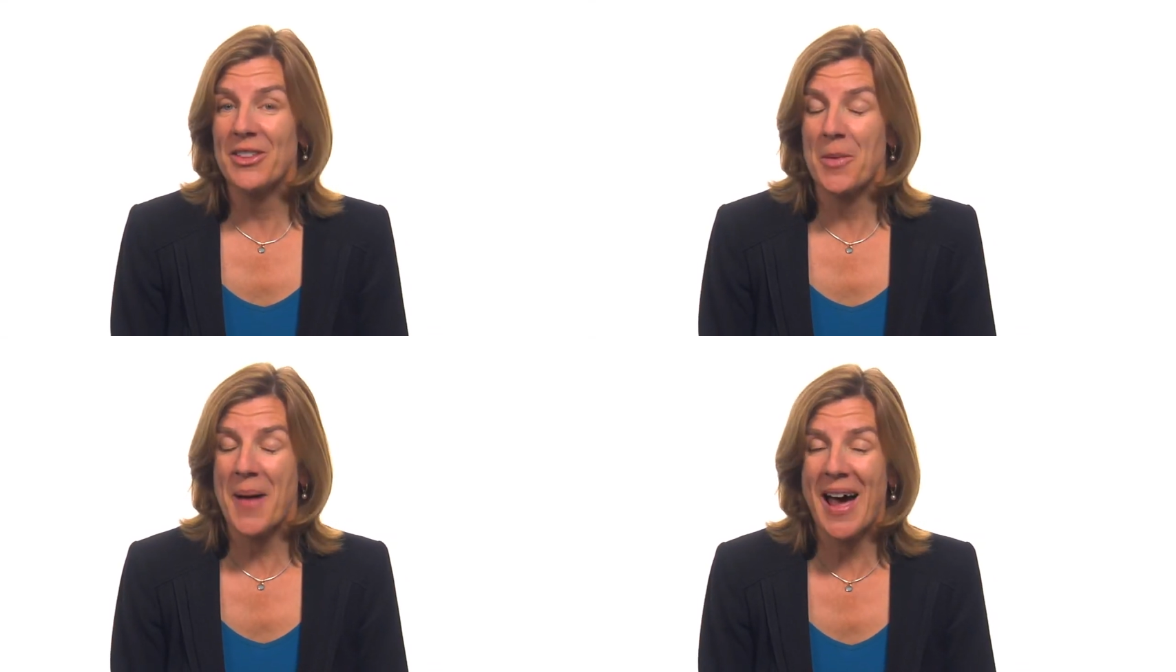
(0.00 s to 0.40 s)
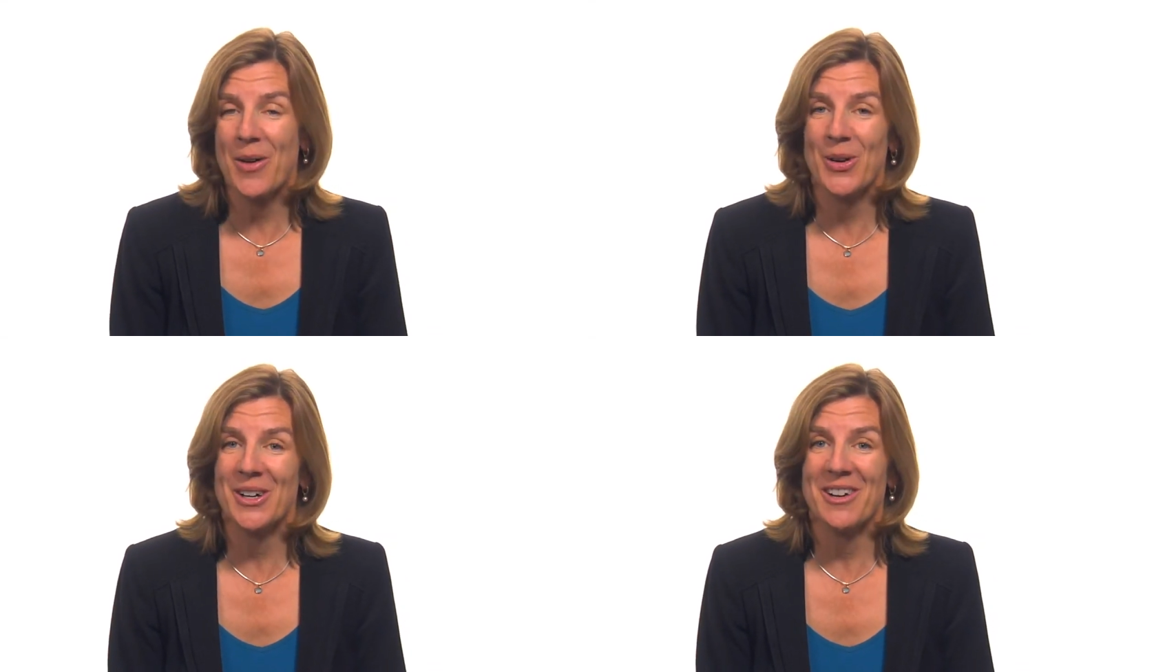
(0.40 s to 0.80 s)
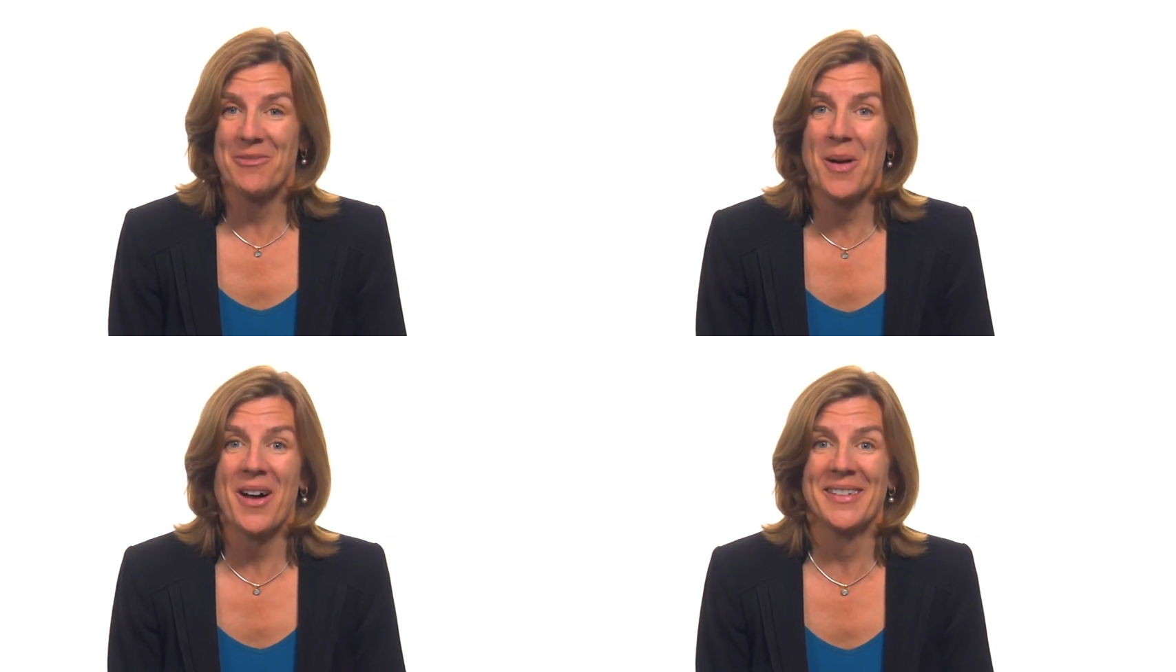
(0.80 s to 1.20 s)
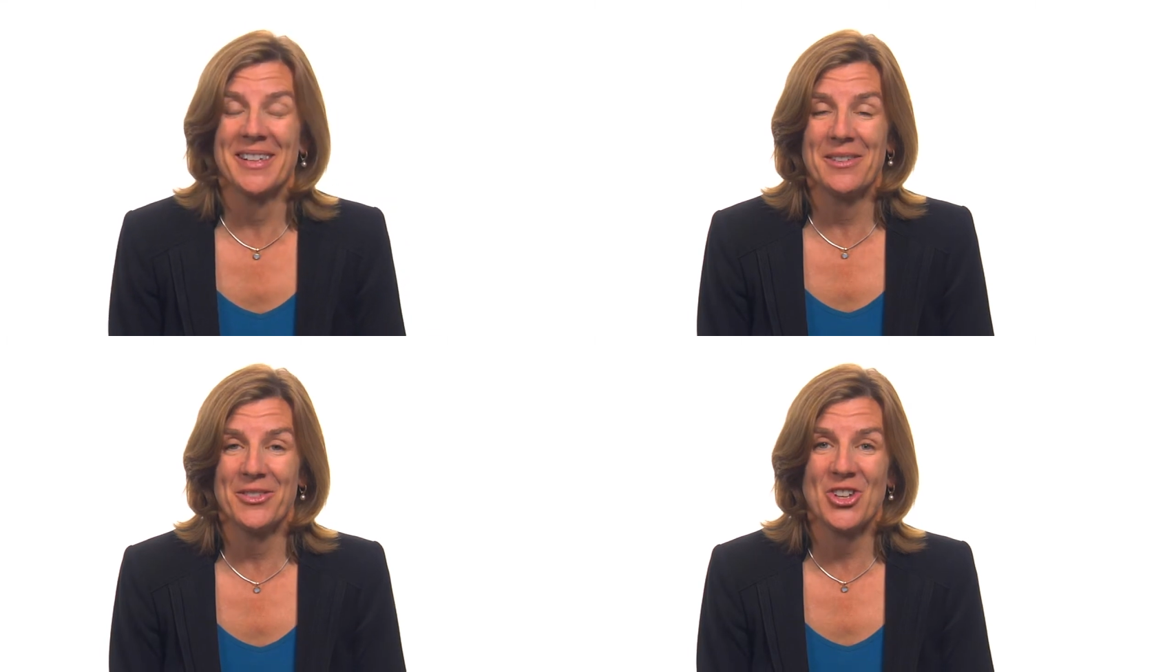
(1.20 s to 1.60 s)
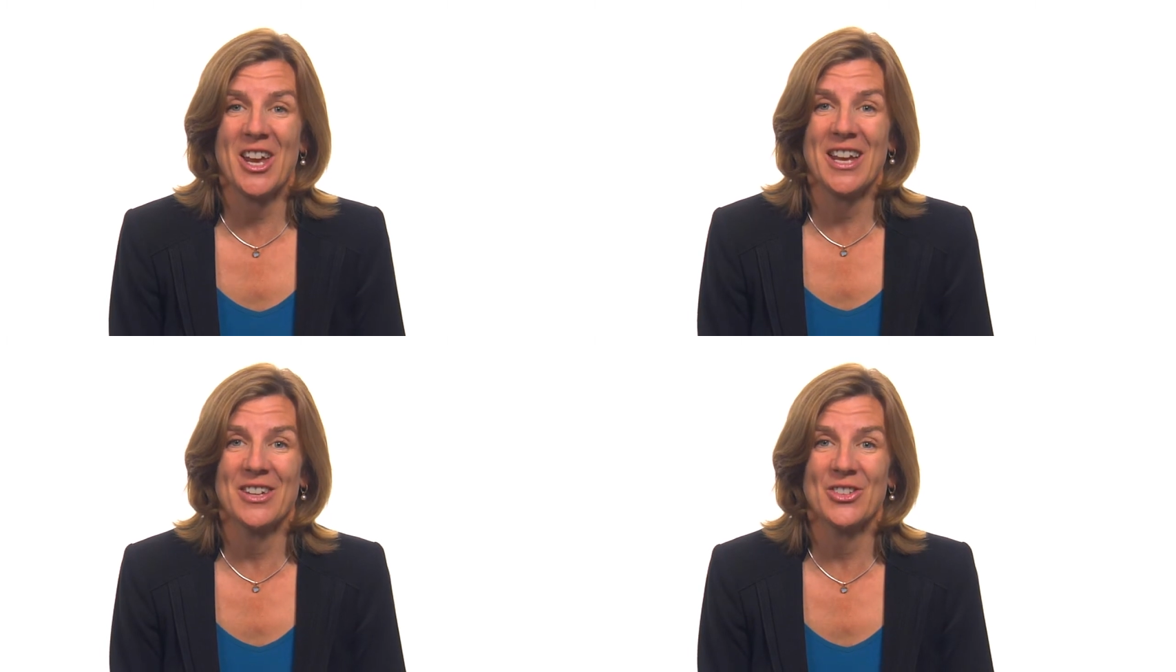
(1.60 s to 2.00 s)
in the power of positive
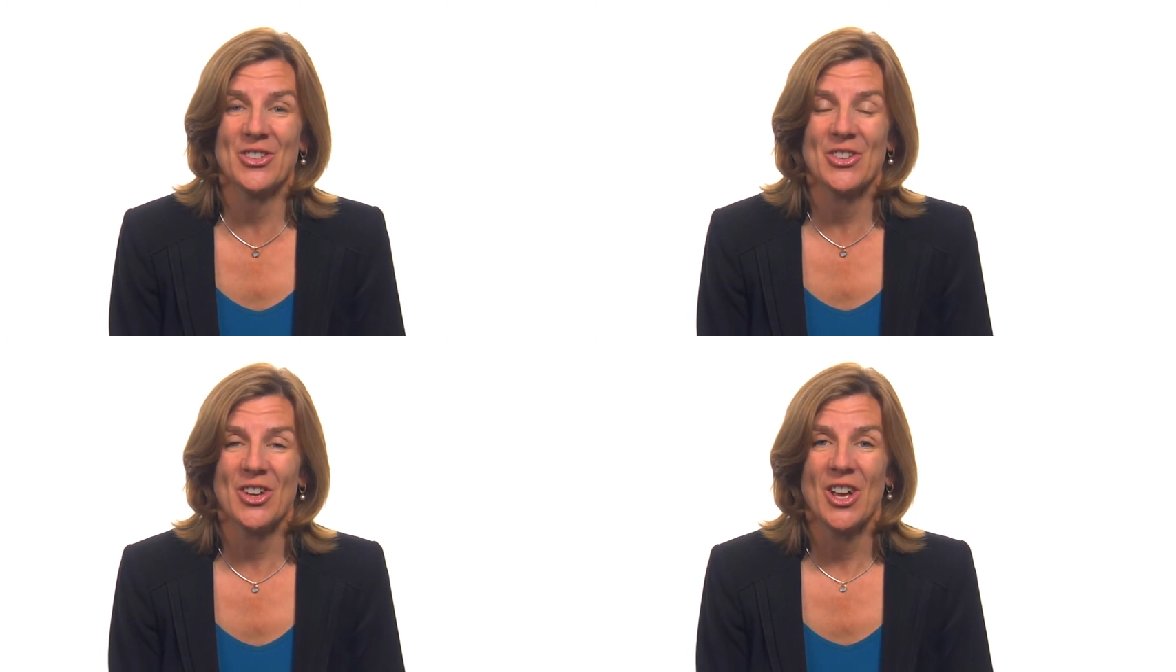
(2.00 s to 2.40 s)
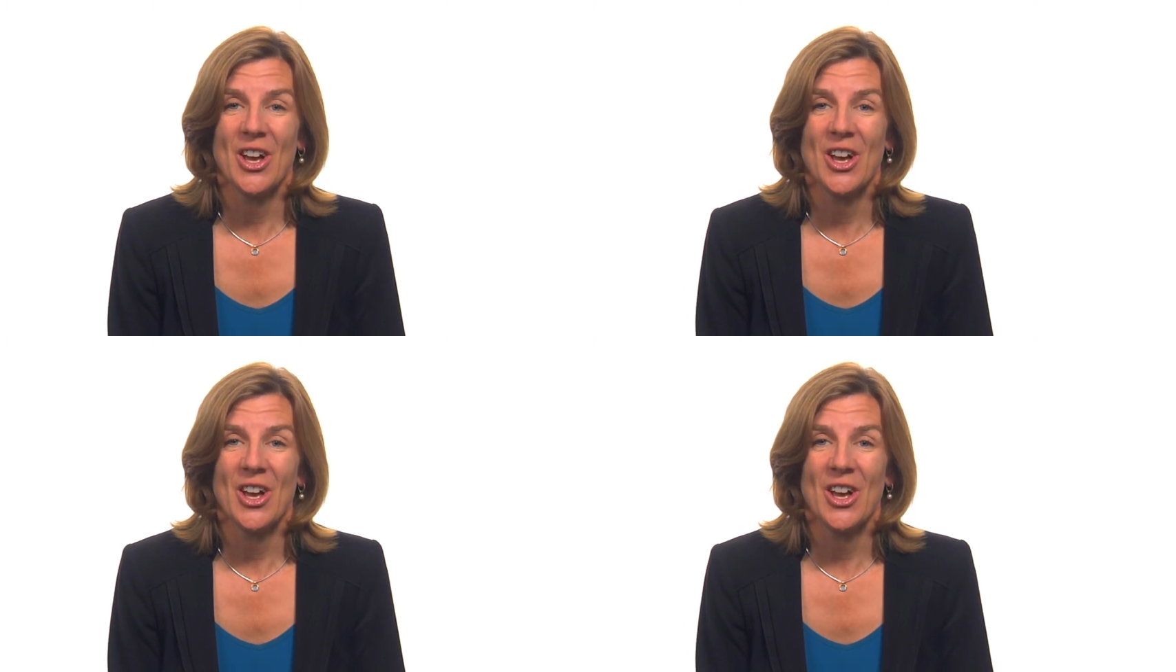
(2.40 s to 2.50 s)
change.